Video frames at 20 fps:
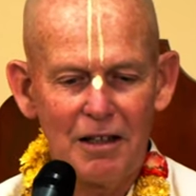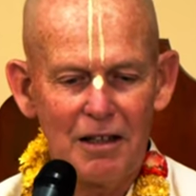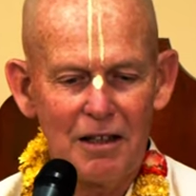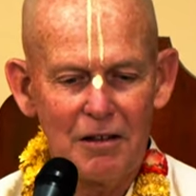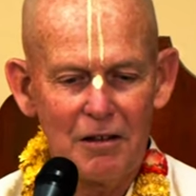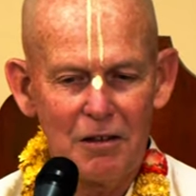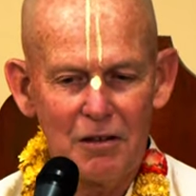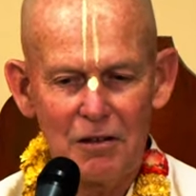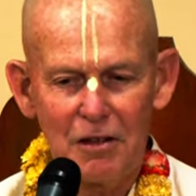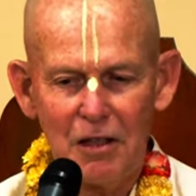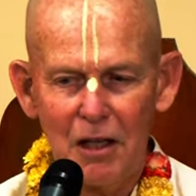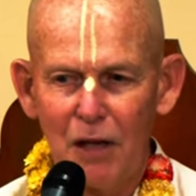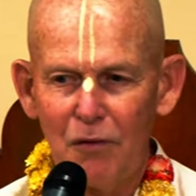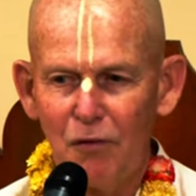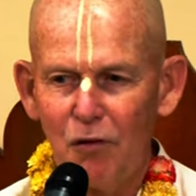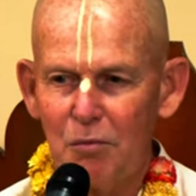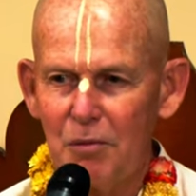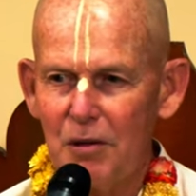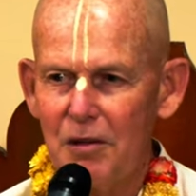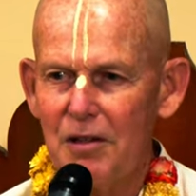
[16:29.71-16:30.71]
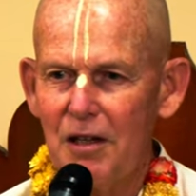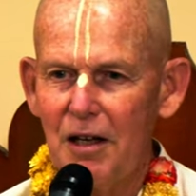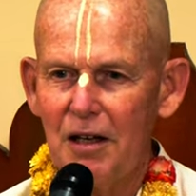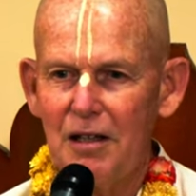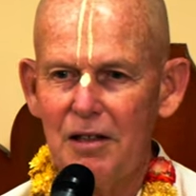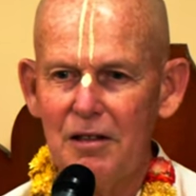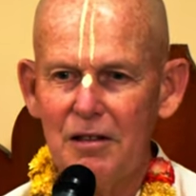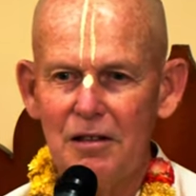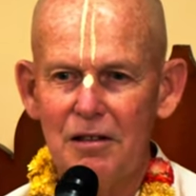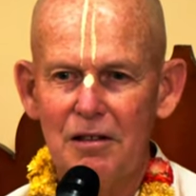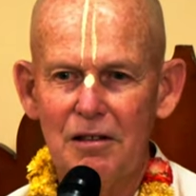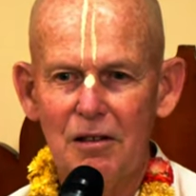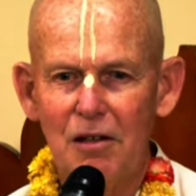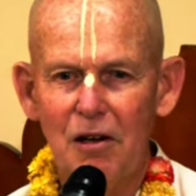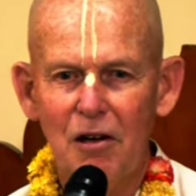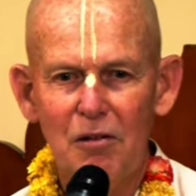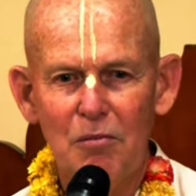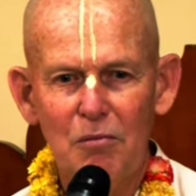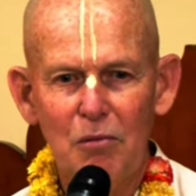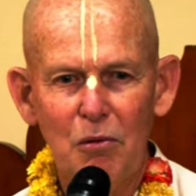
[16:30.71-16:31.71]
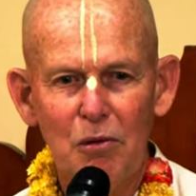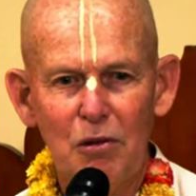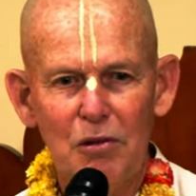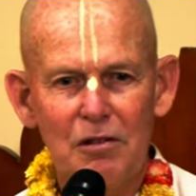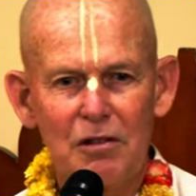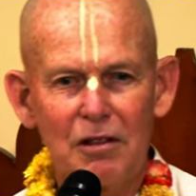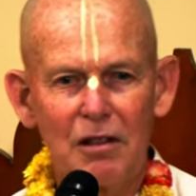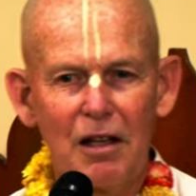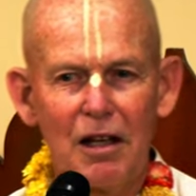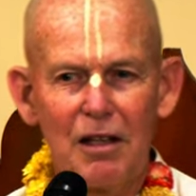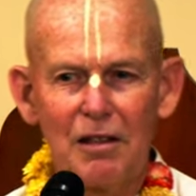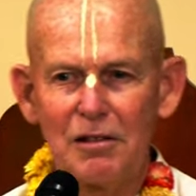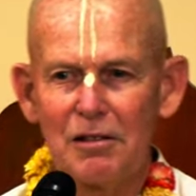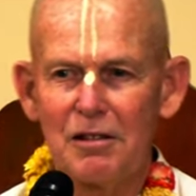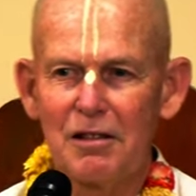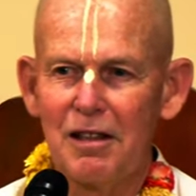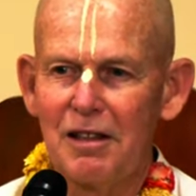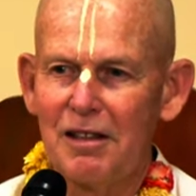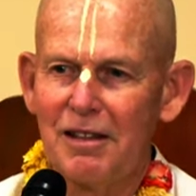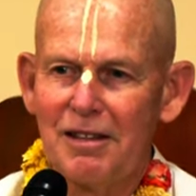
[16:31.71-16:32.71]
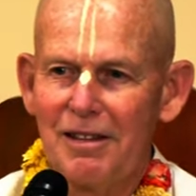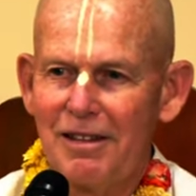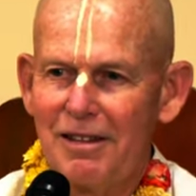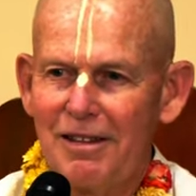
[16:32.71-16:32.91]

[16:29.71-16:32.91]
in this alphabetized cardboard slots.